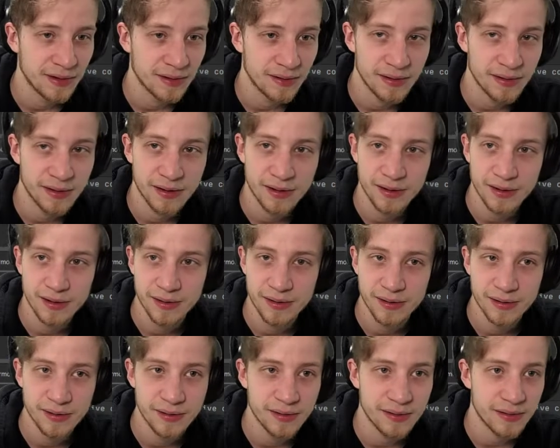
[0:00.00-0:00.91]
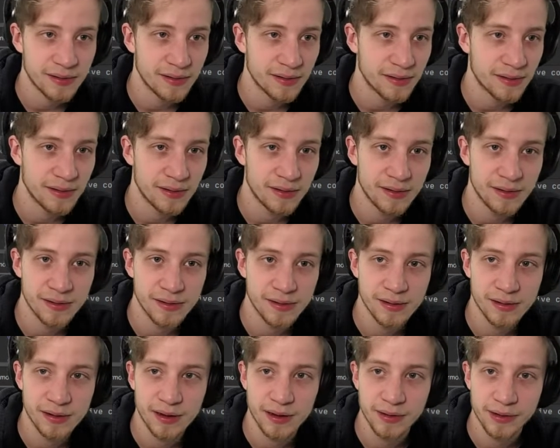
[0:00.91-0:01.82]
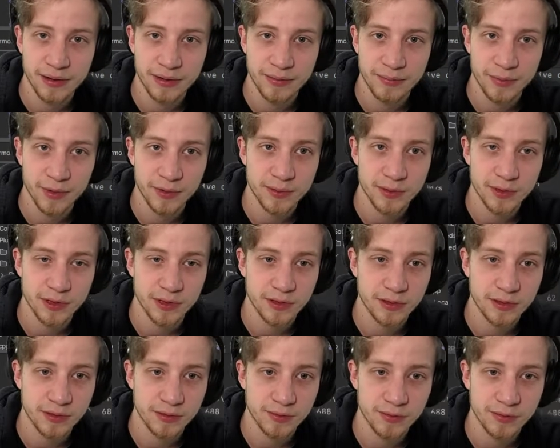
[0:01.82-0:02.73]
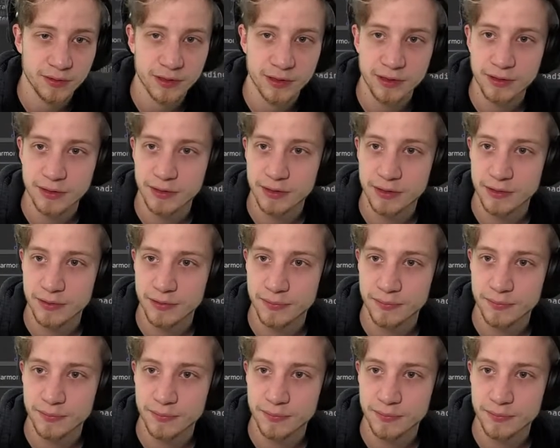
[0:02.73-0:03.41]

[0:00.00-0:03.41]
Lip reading: I can probably just close this.